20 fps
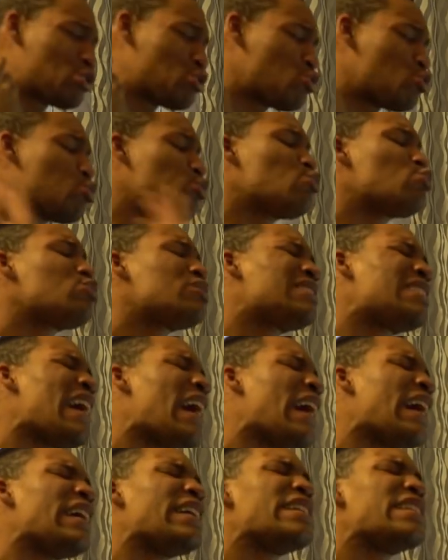
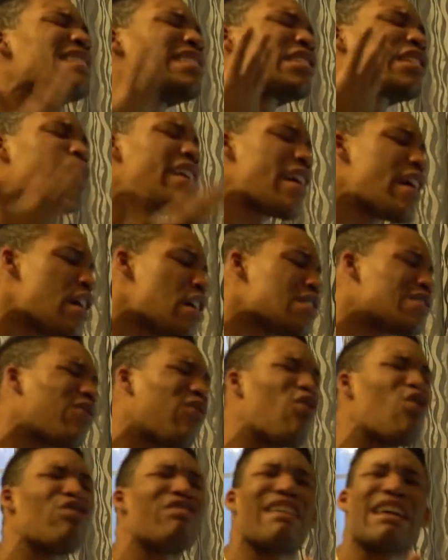Tuesday is Curls
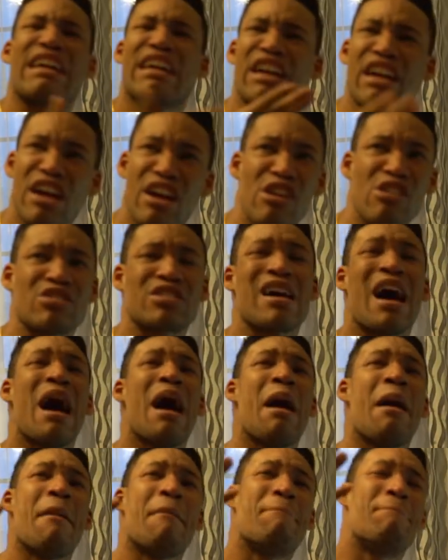for the Girls.
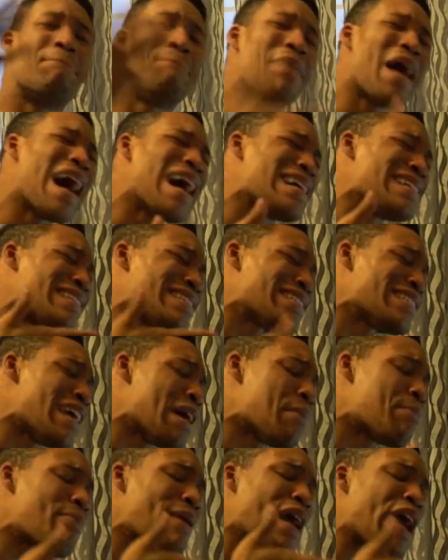
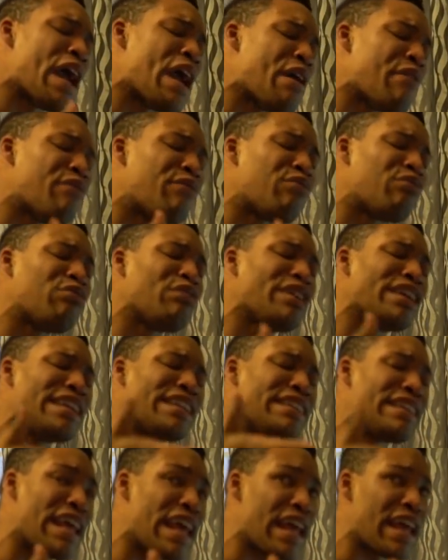Bicep every
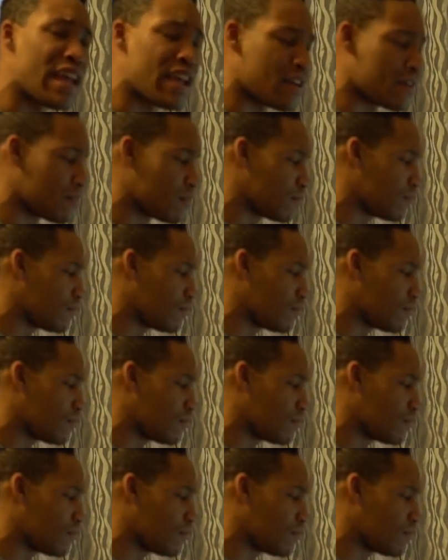day.